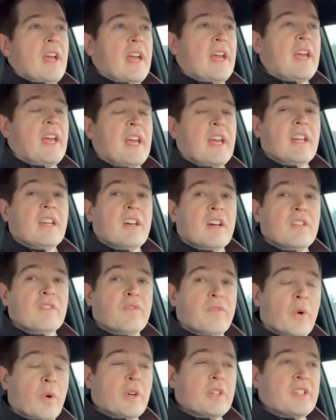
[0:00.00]
And
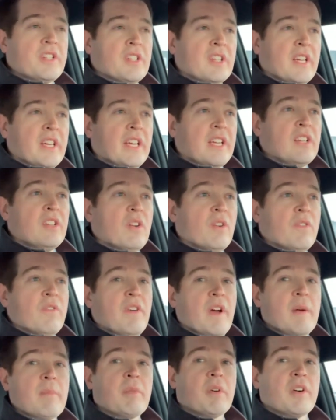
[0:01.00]
unfortunately,
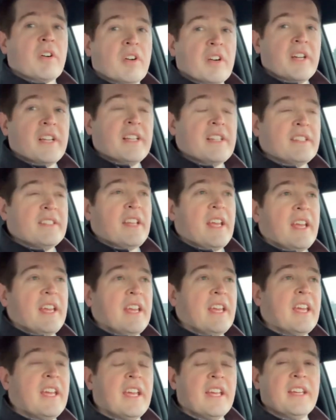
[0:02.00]
November is a
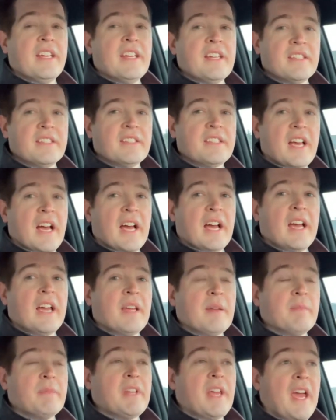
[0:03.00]
hideous
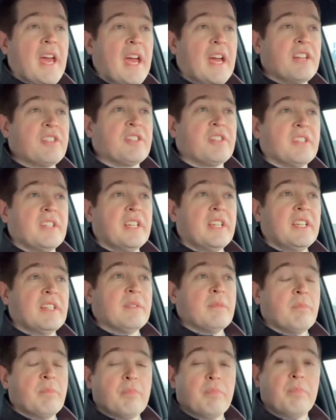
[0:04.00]
time to
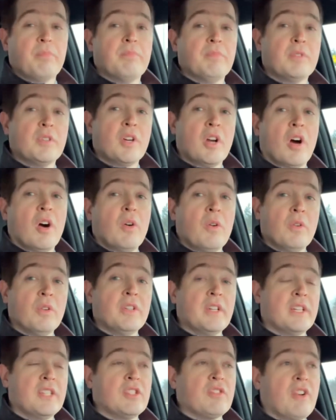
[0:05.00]
actually go
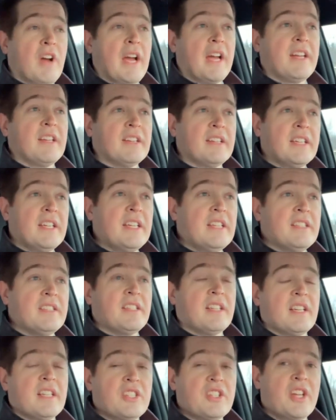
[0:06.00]
and try and
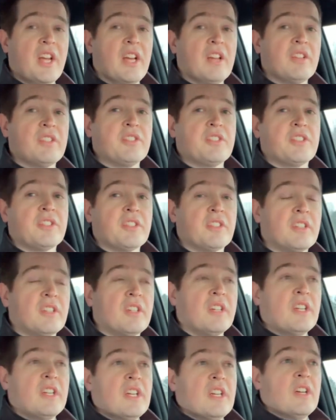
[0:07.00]
lease a Challenger
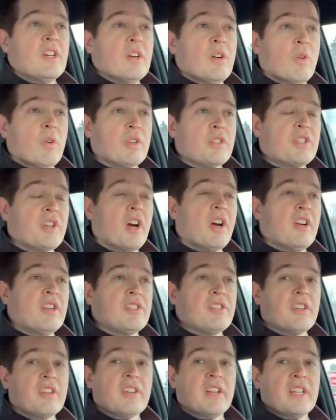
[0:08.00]
or
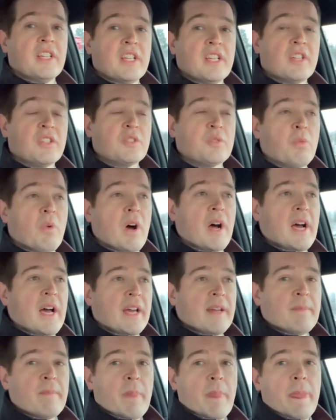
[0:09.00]
Charger, and here's
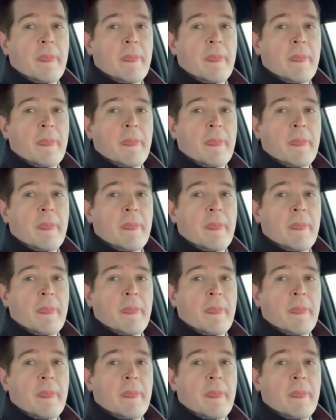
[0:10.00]
why.